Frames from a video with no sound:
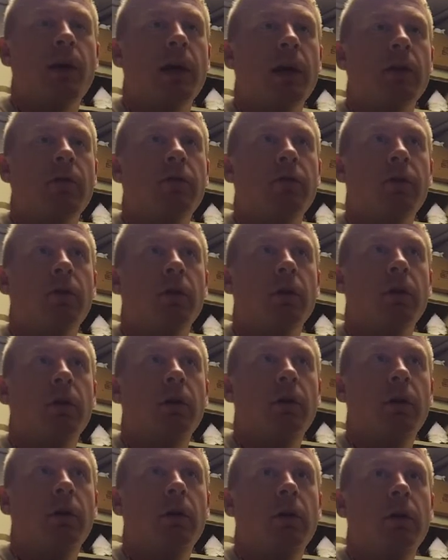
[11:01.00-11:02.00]
bad for
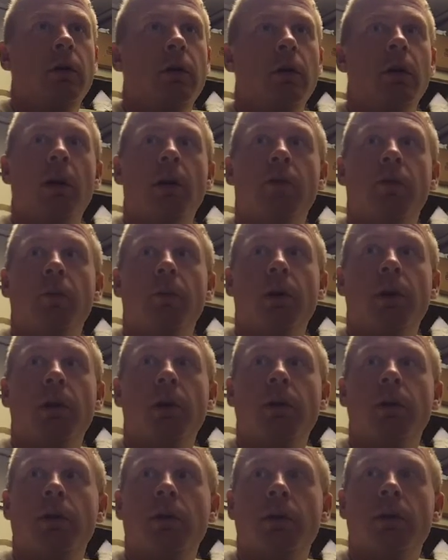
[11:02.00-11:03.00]

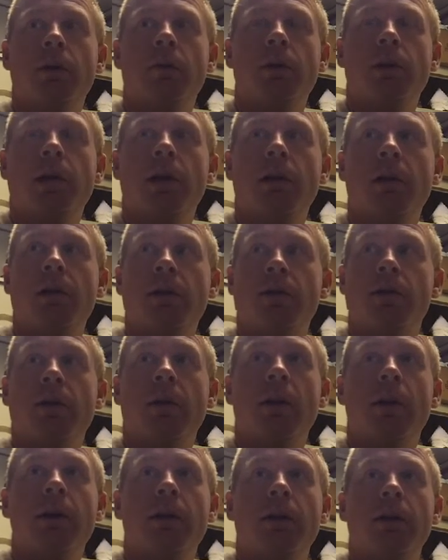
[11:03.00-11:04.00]
everybody. EPA doesn't
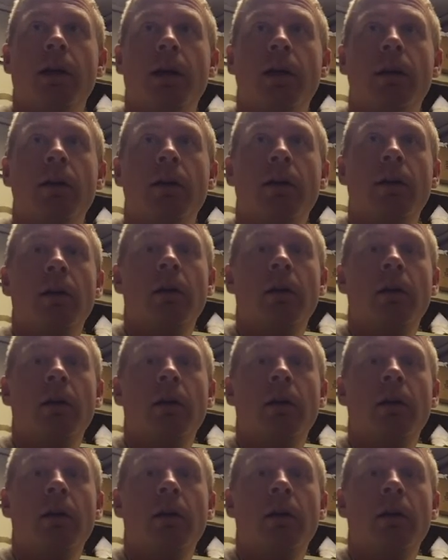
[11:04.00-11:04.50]
like that.